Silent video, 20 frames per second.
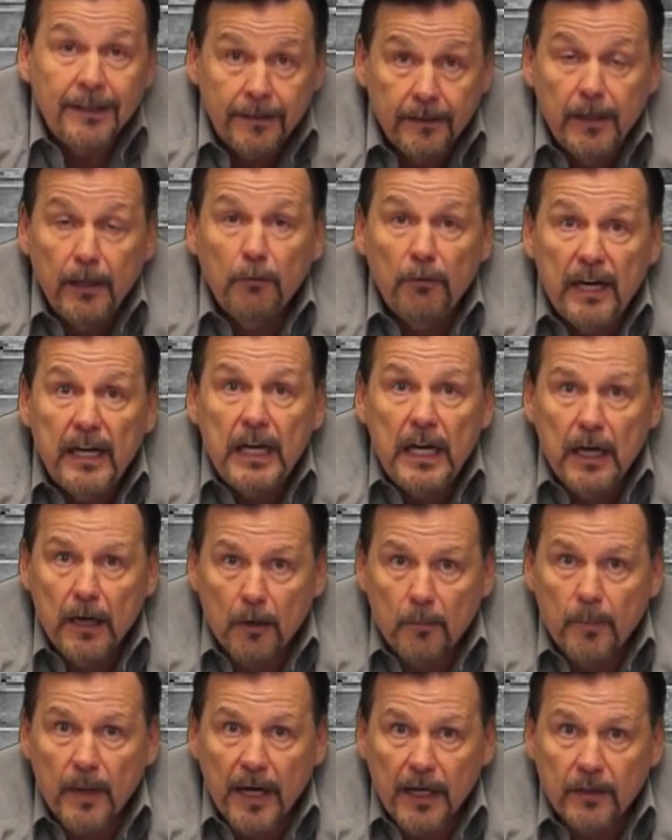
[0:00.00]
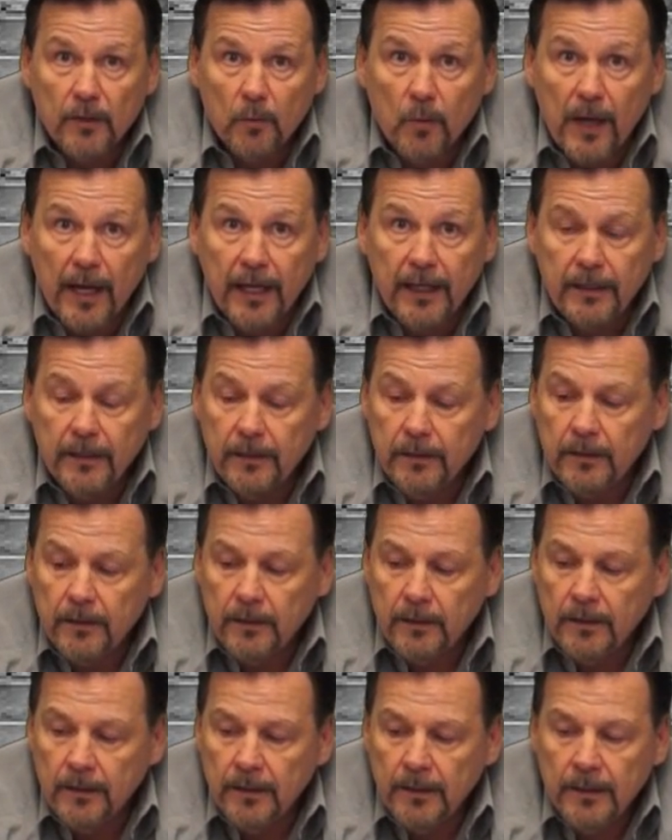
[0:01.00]
They're in here, by the way.
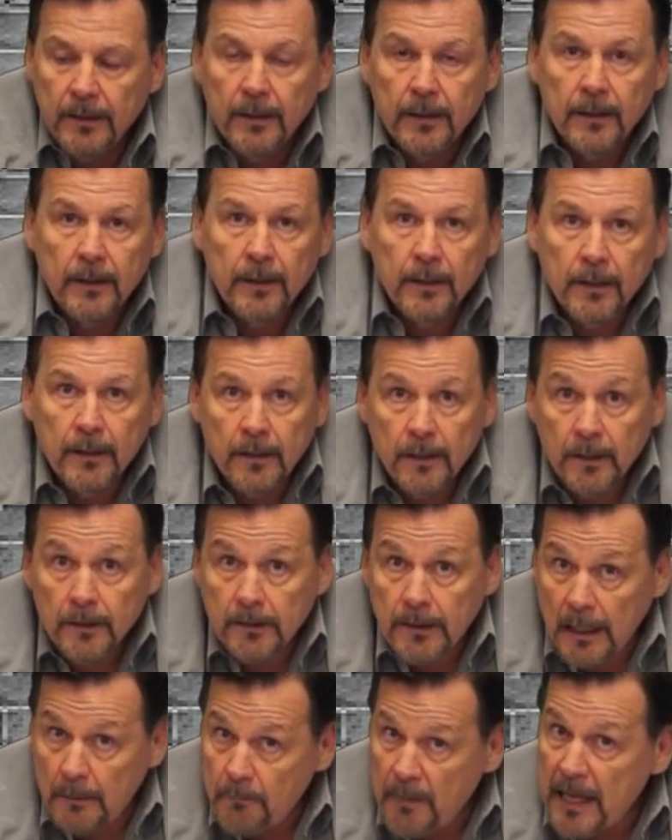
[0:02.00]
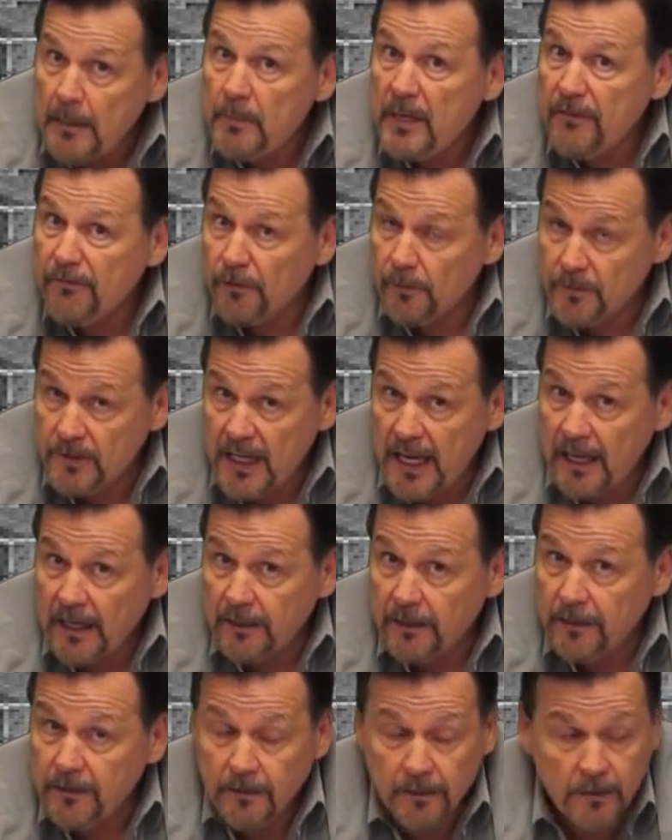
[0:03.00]
They may be from Ted.